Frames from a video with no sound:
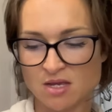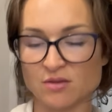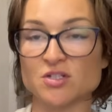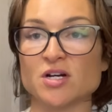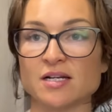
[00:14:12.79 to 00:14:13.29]

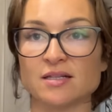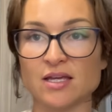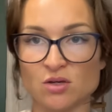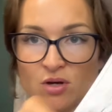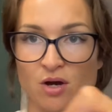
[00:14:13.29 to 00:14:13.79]
They're trying to
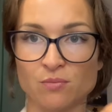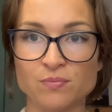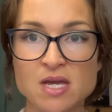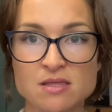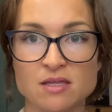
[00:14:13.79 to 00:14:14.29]
let you go.
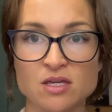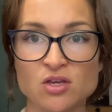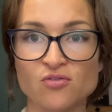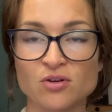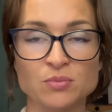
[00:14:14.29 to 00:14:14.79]
They think
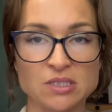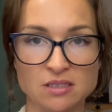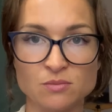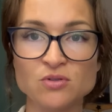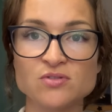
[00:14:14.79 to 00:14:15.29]
you've
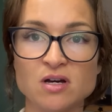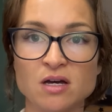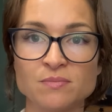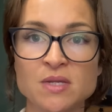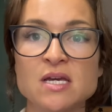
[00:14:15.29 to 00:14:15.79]
completely moved
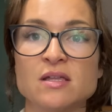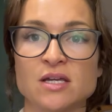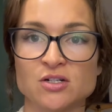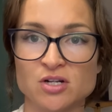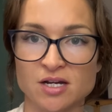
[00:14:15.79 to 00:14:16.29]
on, and
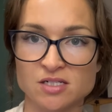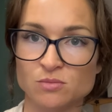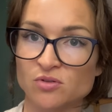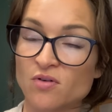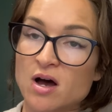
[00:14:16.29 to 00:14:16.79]
they're trying to
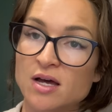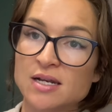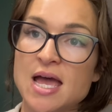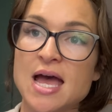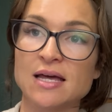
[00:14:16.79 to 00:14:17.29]
move
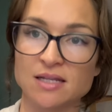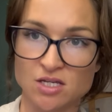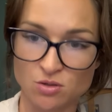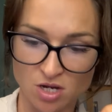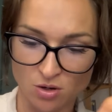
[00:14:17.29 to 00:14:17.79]
on and let
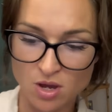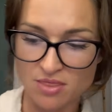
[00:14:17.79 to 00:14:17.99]
you go.